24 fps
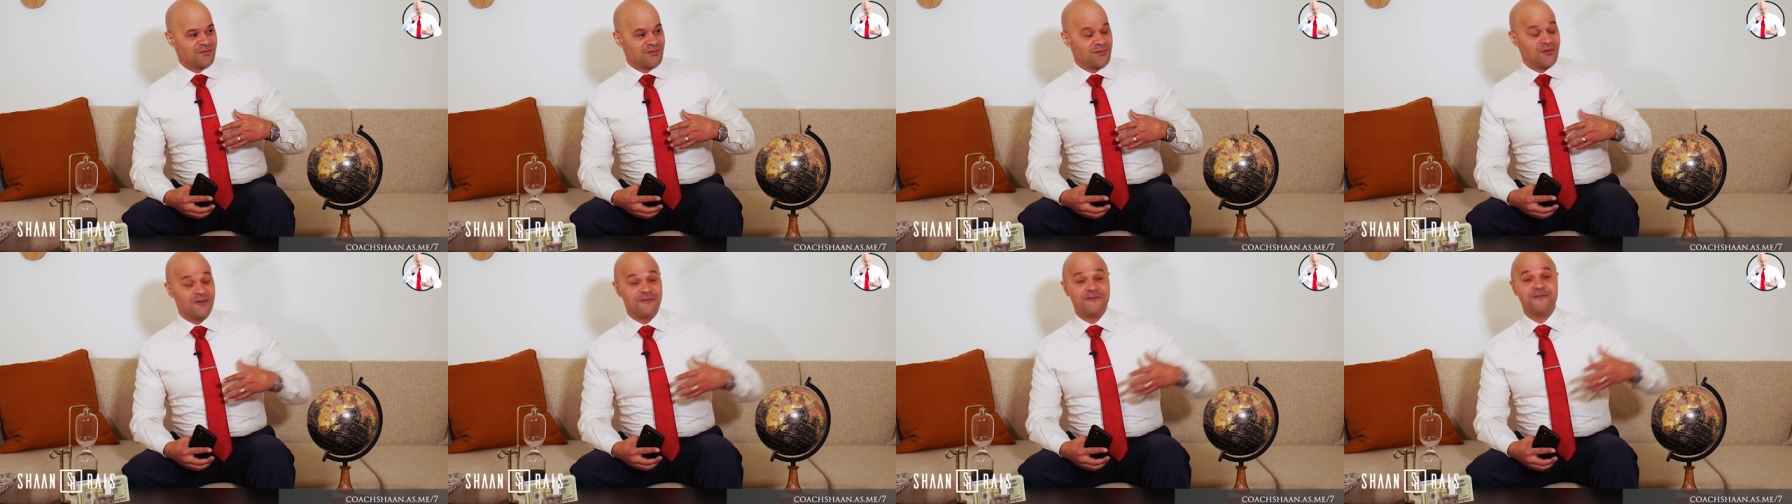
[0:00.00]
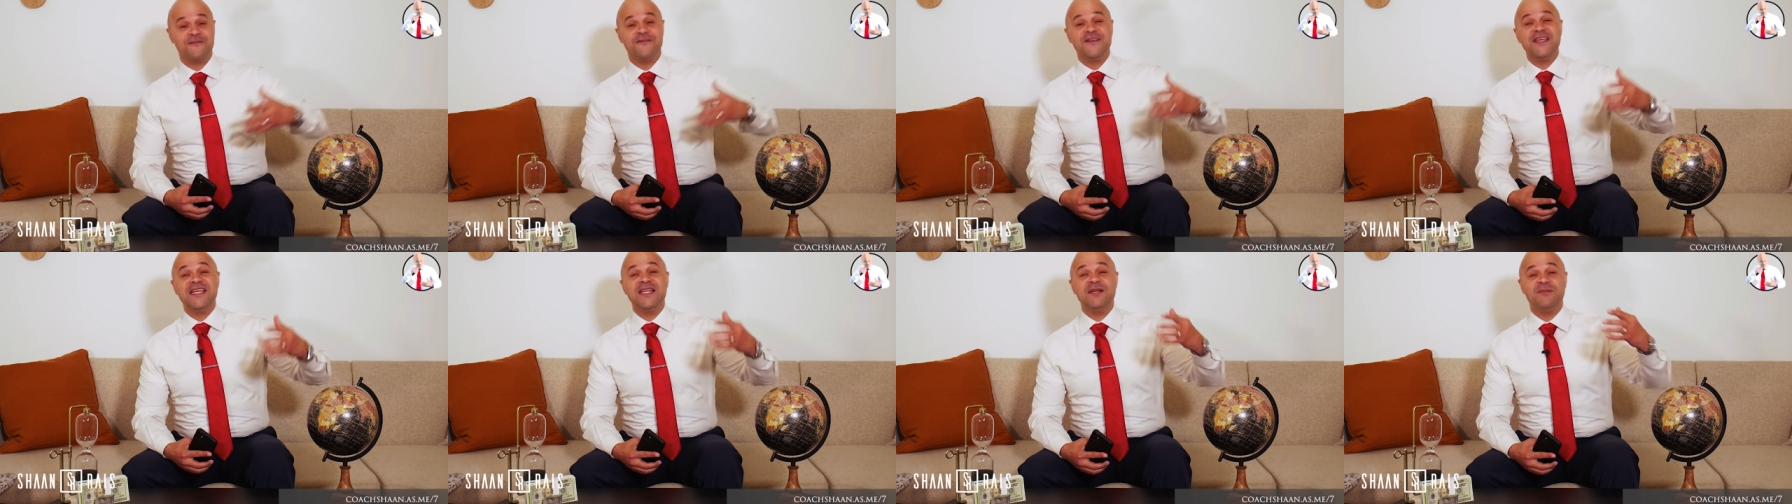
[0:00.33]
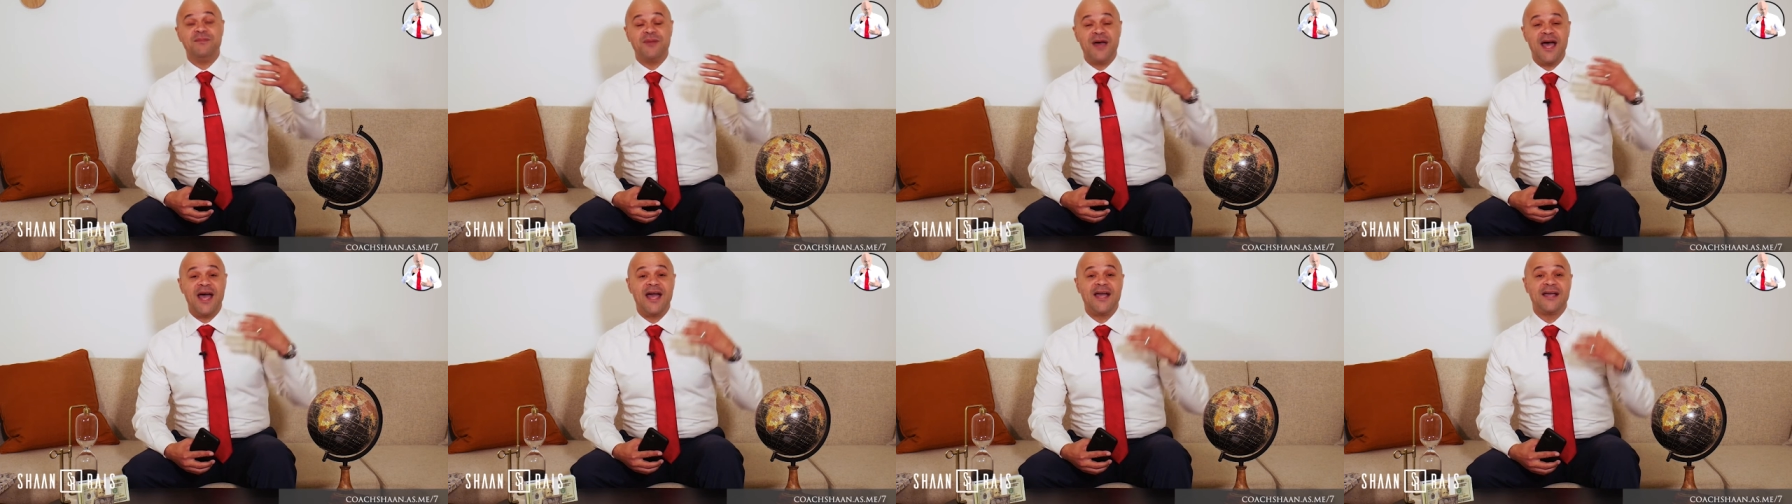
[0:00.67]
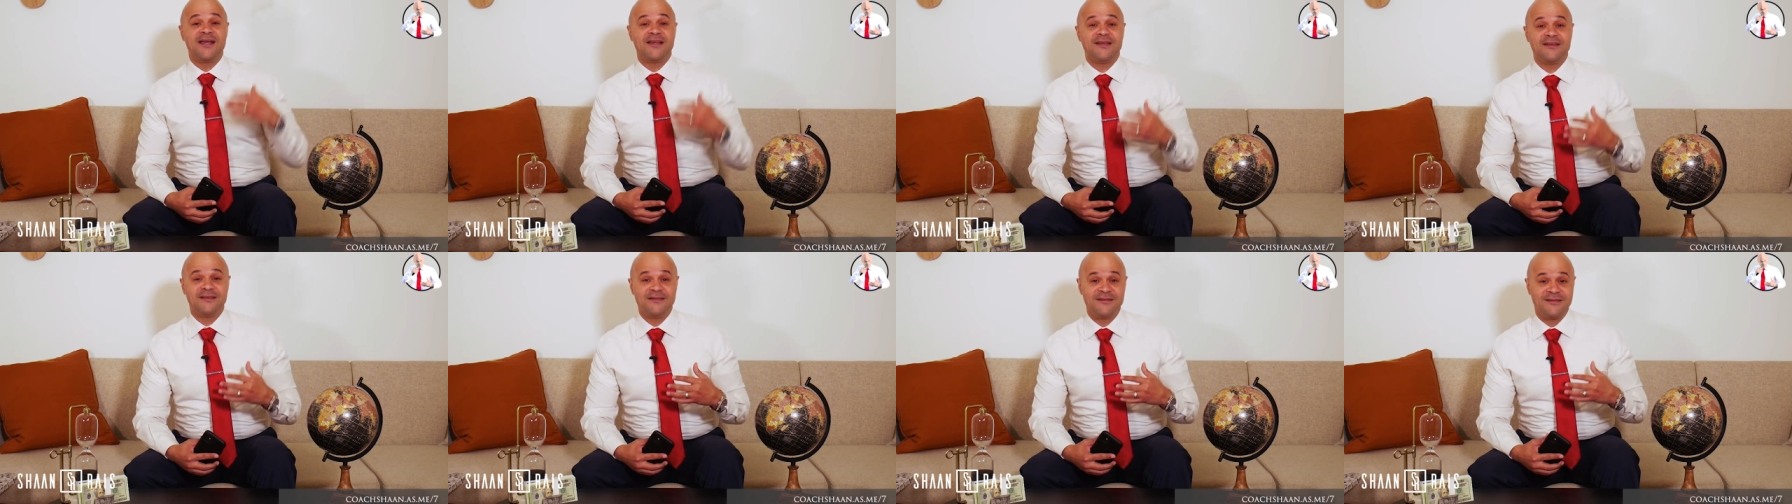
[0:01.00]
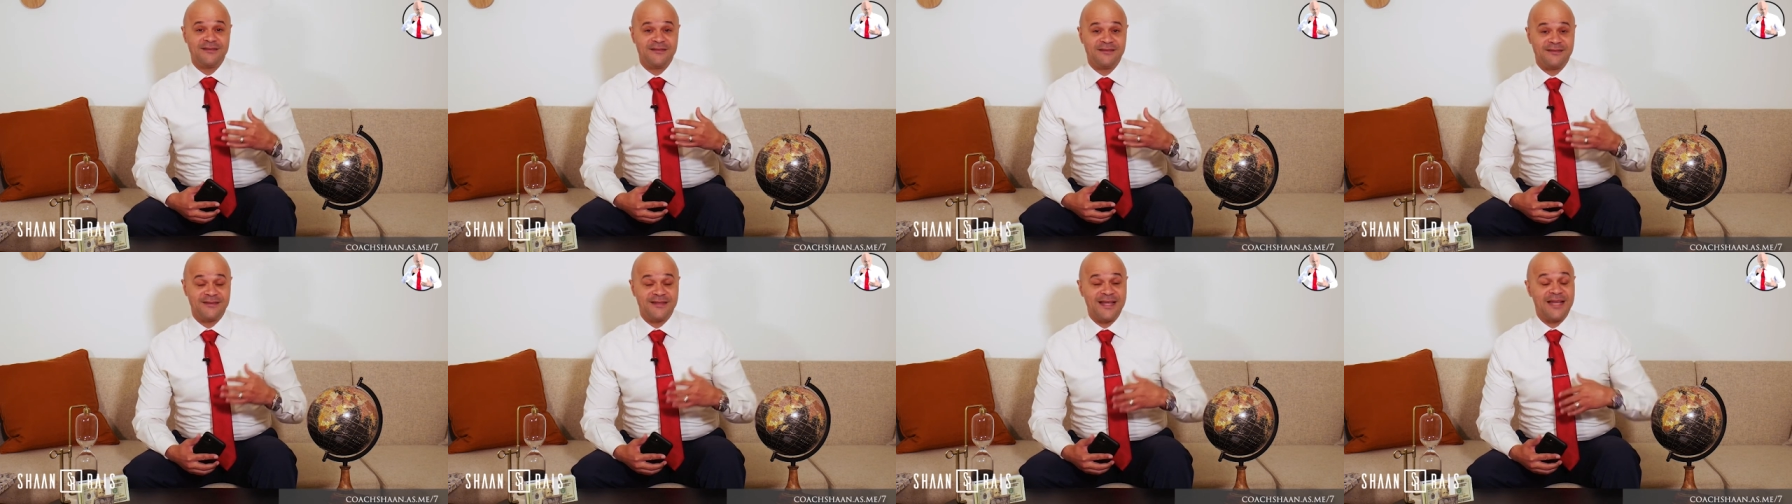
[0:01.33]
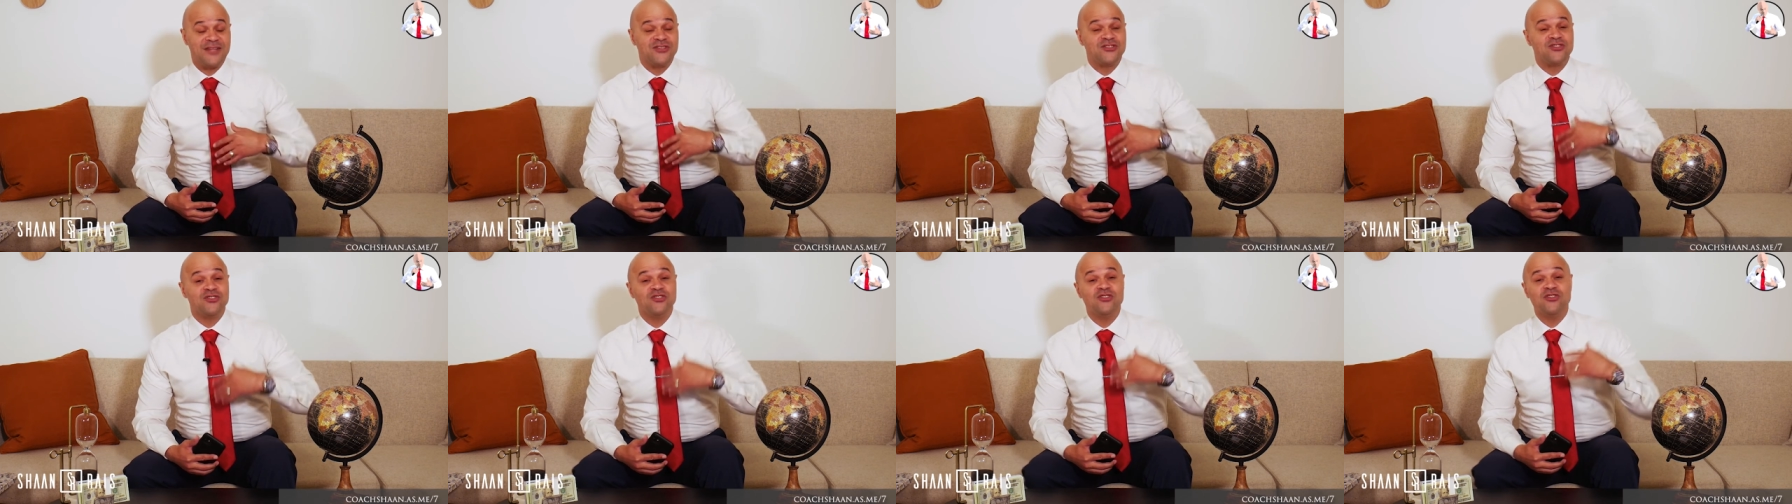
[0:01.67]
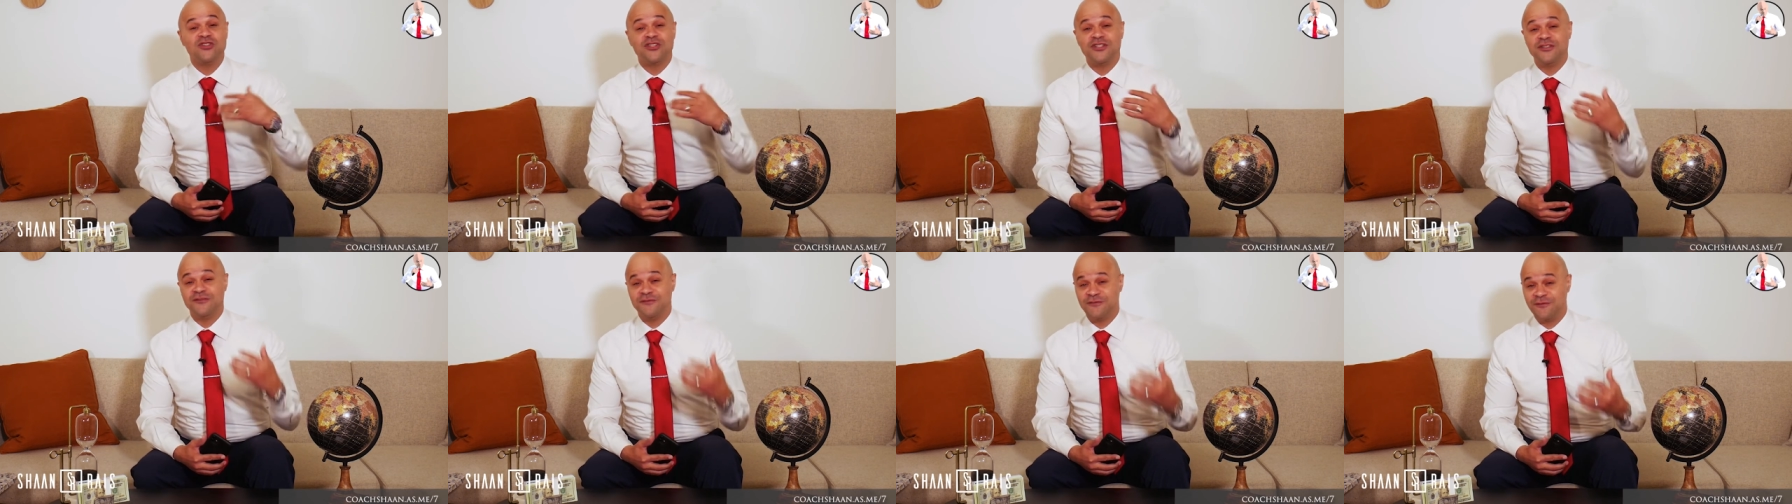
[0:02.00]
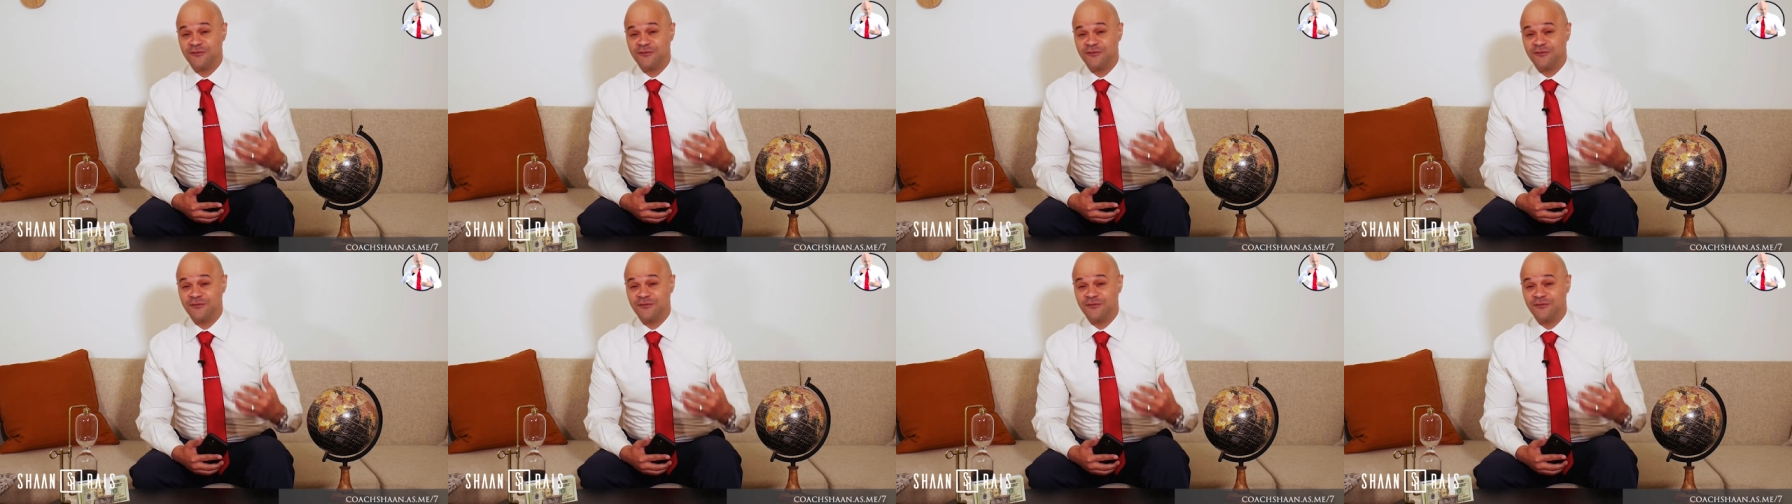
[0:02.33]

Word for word: the feedback that you're looking